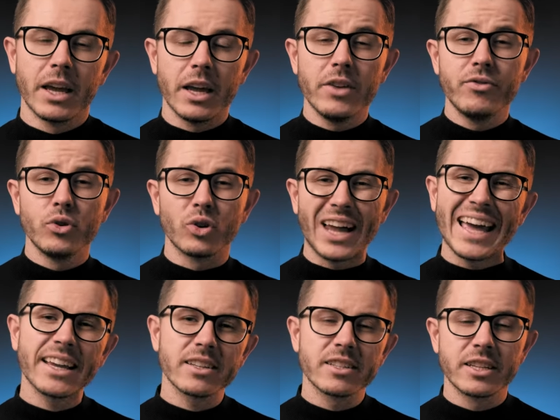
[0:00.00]
if you
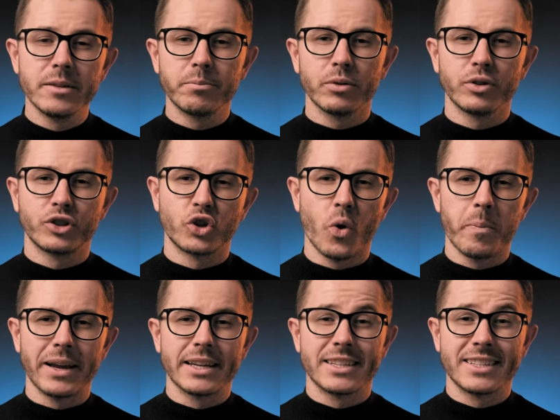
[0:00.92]
like a simple
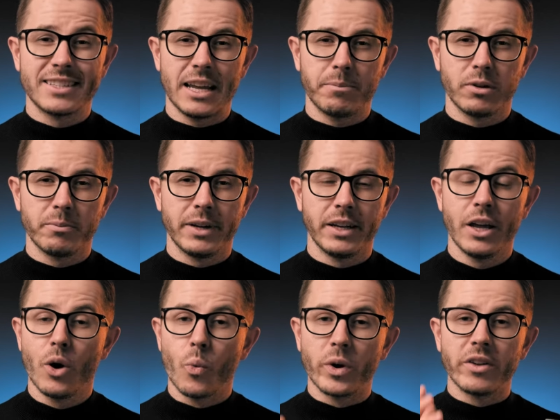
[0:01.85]
nootropic supplement
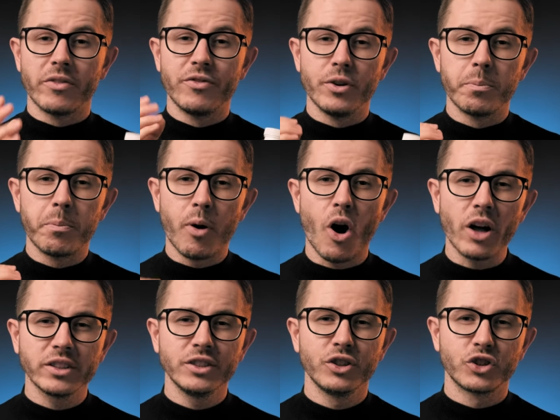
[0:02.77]
with a few
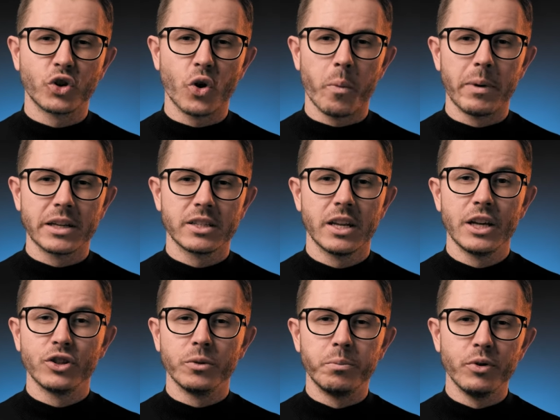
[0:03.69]
potent nootropics
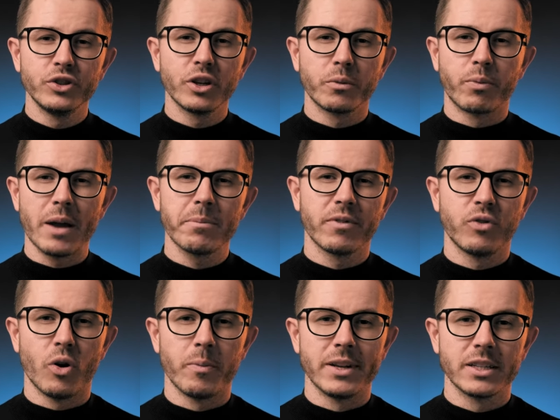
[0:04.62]
to boost your brain
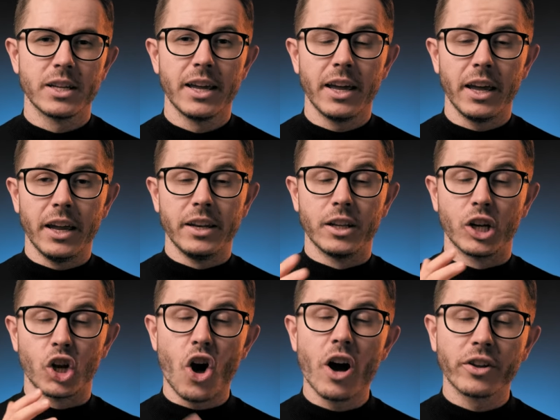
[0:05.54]
performance in the
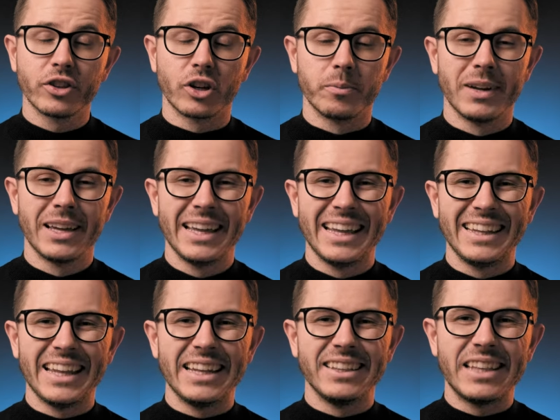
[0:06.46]
long term,
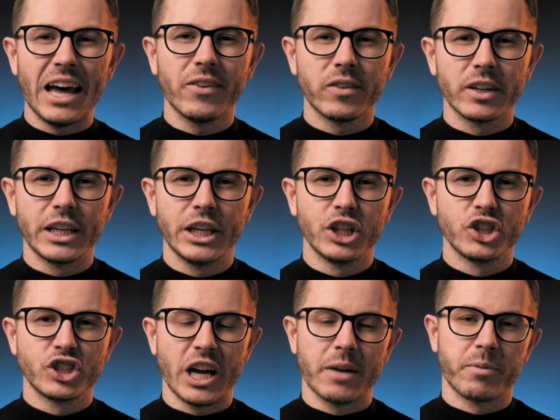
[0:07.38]
then definitely
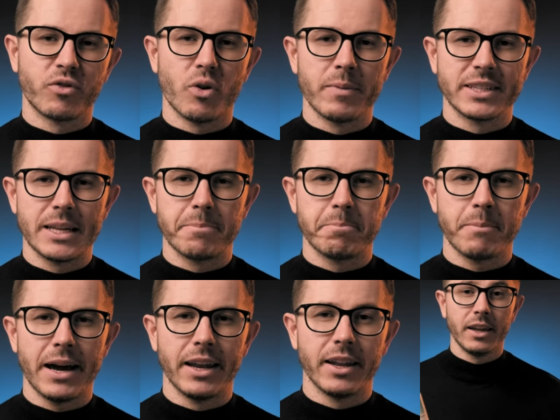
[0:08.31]
check Performance Lab Mind.